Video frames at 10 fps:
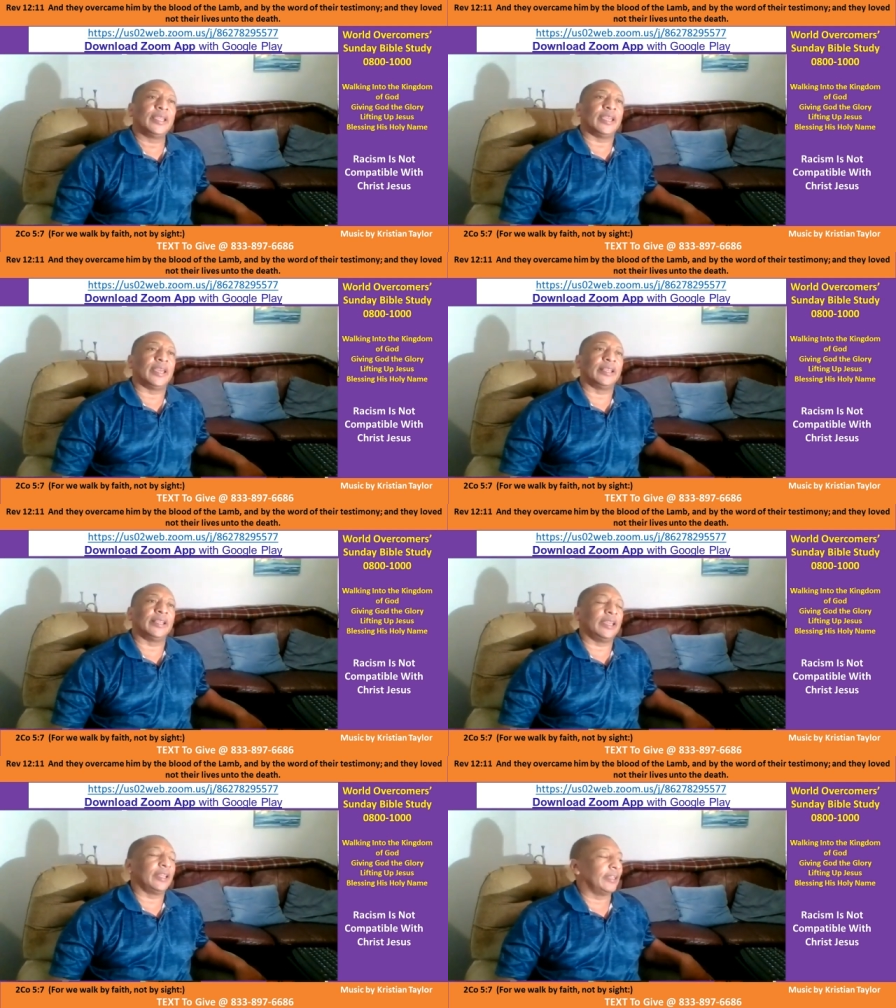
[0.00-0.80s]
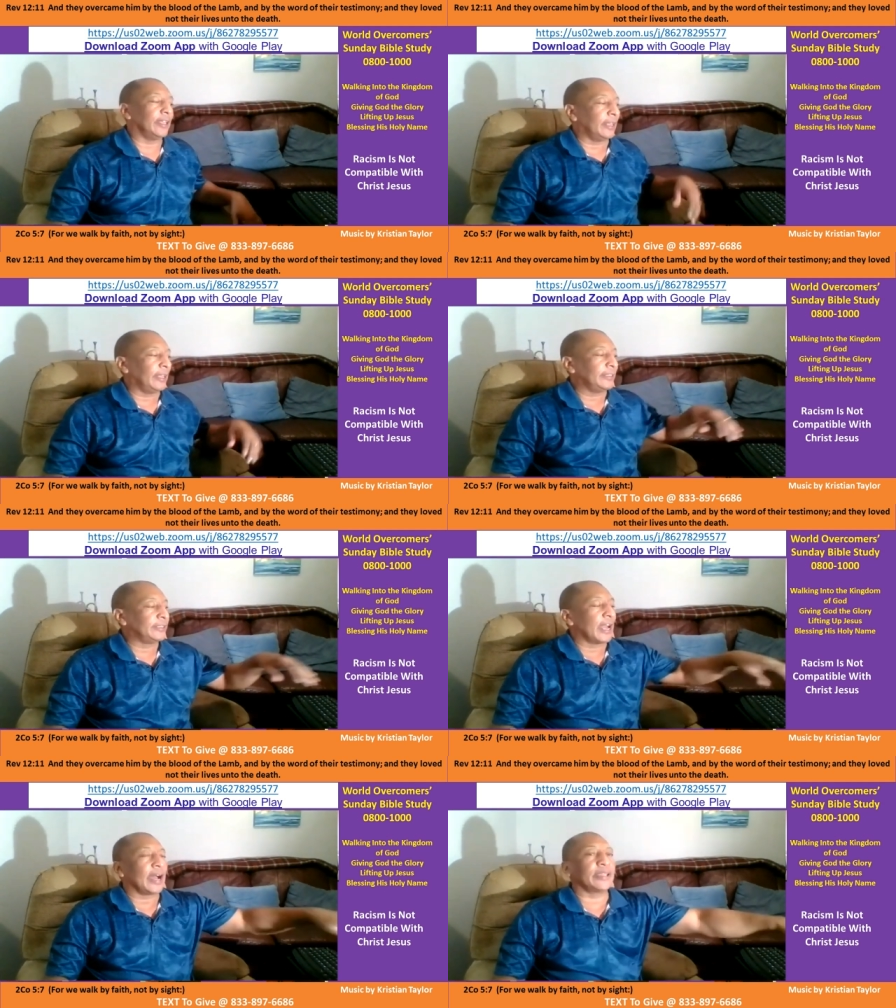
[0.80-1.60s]
and, and, and he
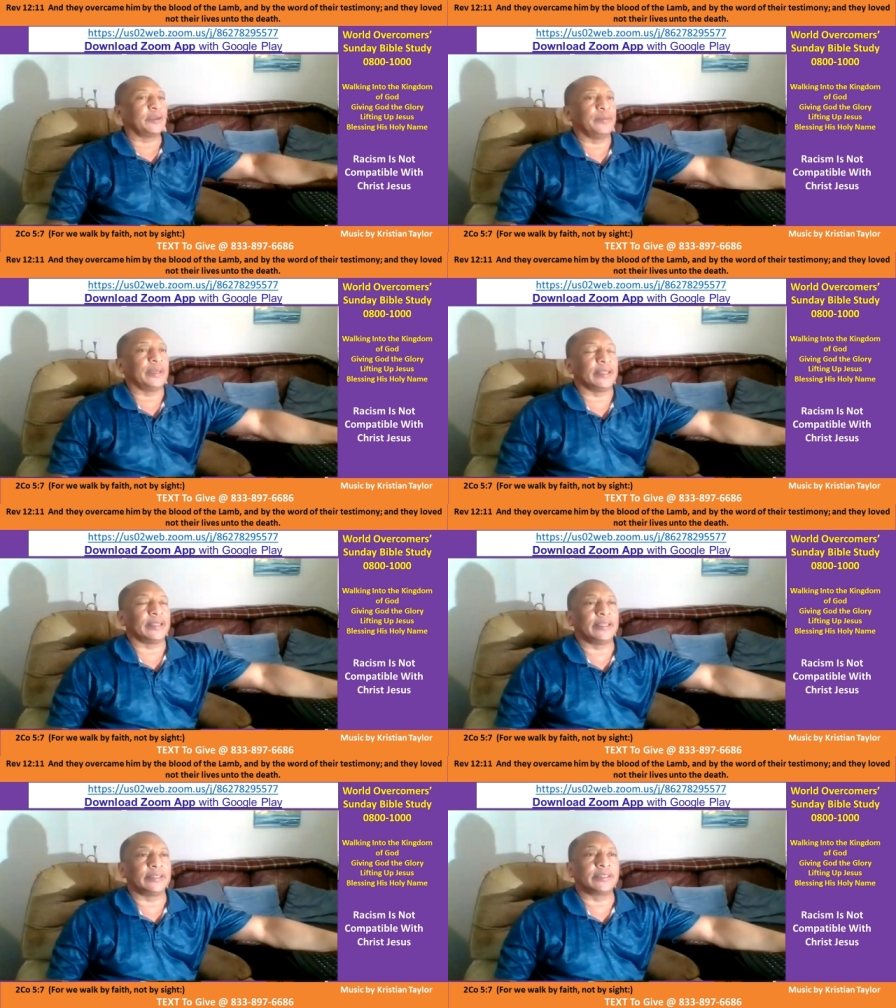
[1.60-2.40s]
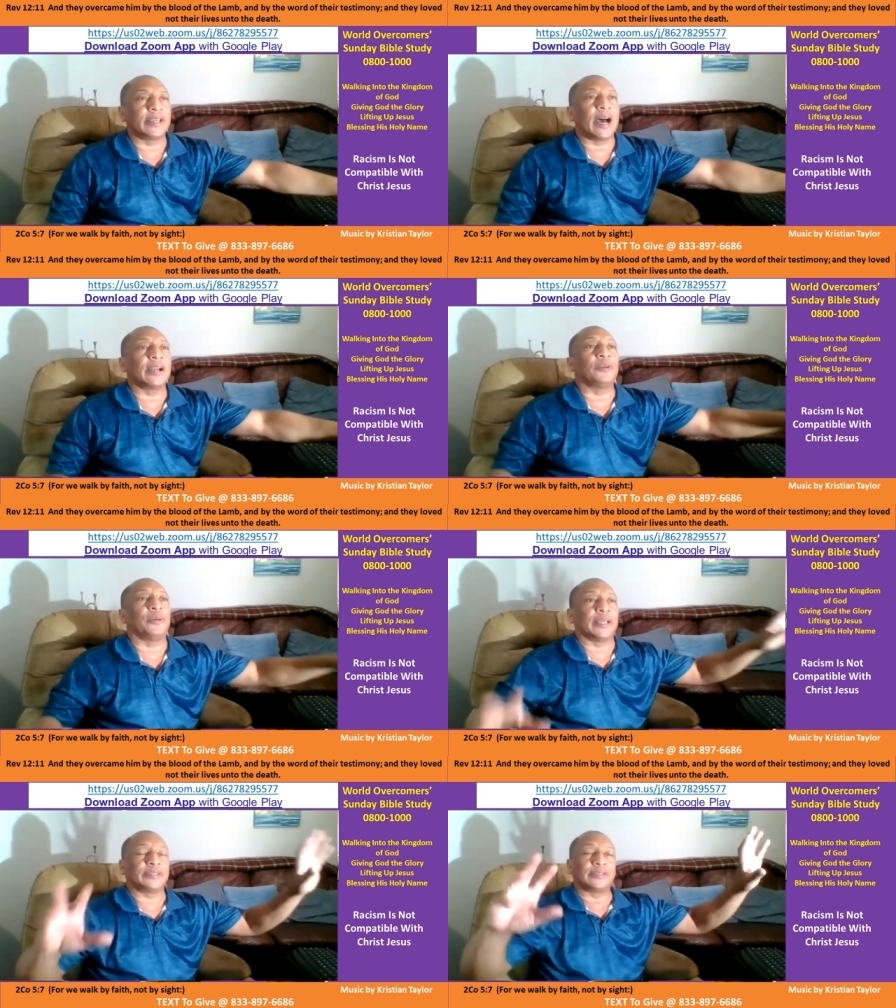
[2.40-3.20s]
documented his
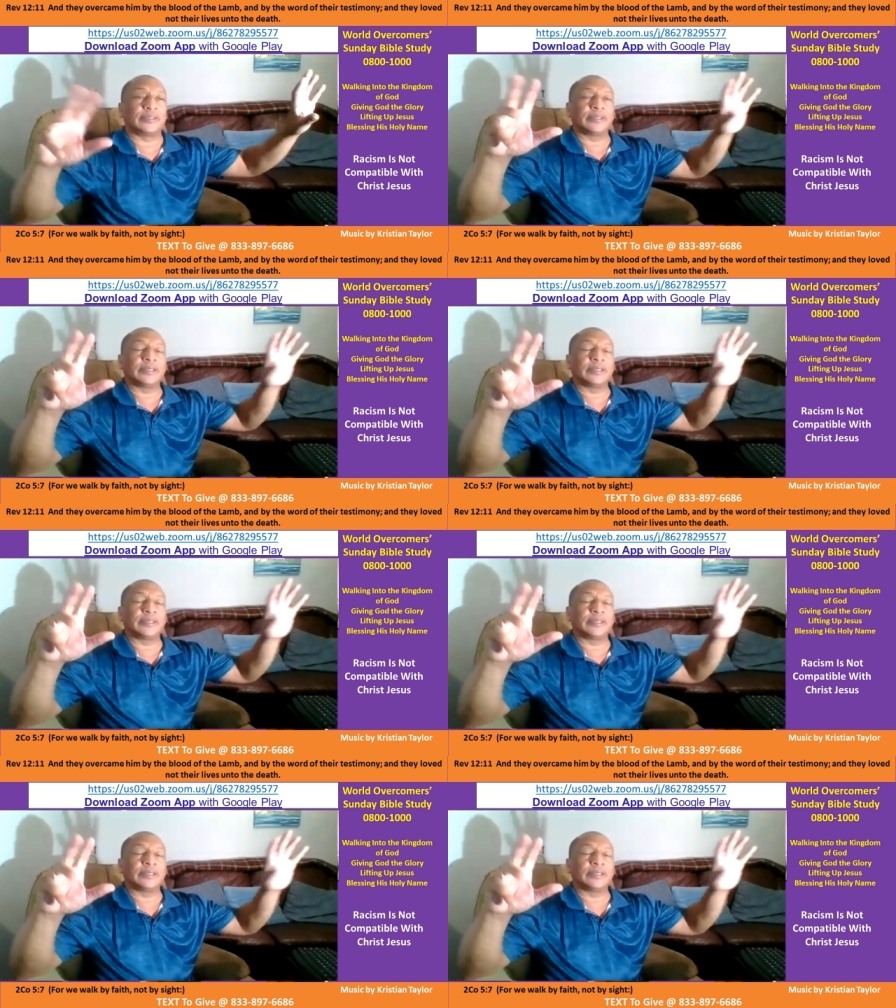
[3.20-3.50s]
conquests